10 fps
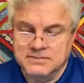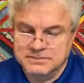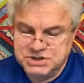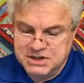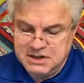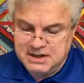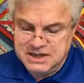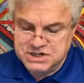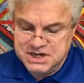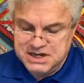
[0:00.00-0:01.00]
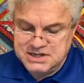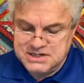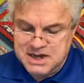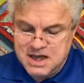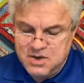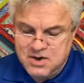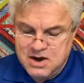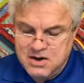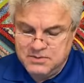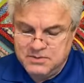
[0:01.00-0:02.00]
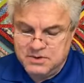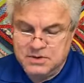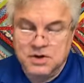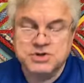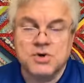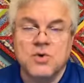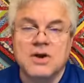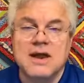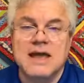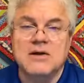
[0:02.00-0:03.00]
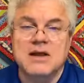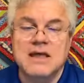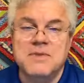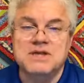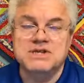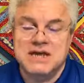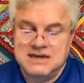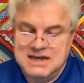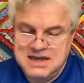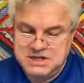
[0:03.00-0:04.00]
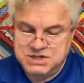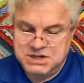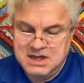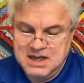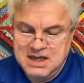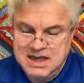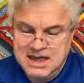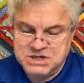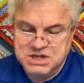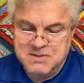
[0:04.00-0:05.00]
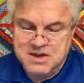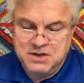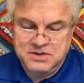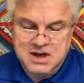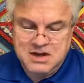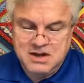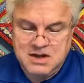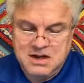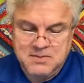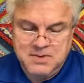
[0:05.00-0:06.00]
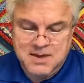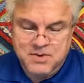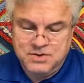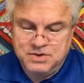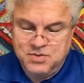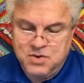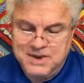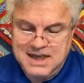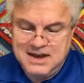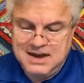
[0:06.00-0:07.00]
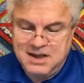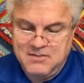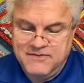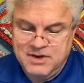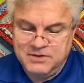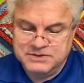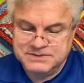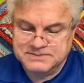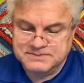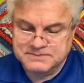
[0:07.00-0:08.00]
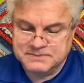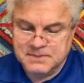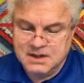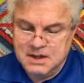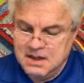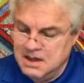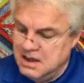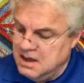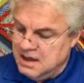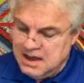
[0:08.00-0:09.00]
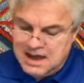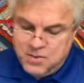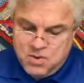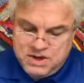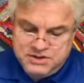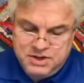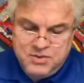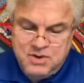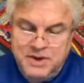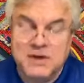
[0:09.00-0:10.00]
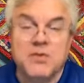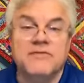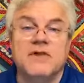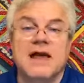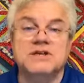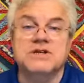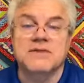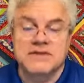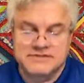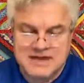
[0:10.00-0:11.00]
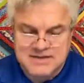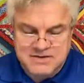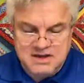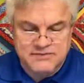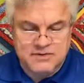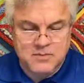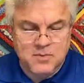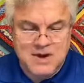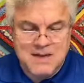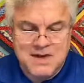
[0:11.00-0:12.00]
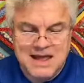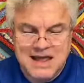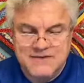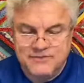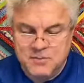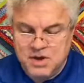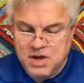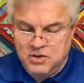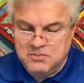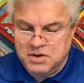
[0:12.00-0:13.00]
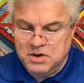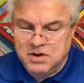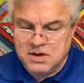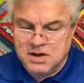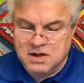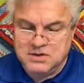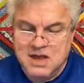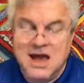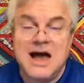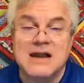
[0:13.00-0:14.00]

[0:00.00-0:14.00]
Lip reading: Jenkins know, our nurture coordinator, epjteach@gmail.com, and we'll do what we can to help folks. I want to read a reflection this evening from Rabbi Ephraim Goldberg called God